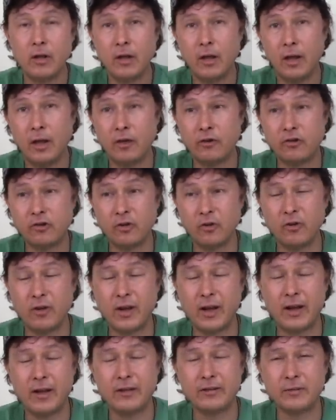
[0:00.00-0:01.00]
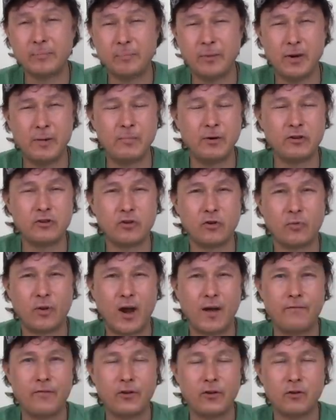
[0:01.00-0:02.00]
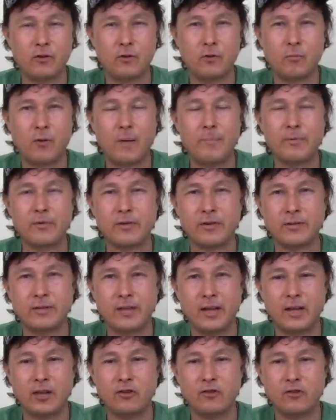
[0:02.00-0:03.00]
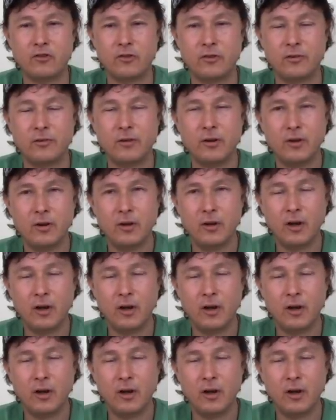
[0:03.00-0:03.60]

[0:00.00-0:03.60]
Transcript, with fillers: and show you guys pretty much graphical representation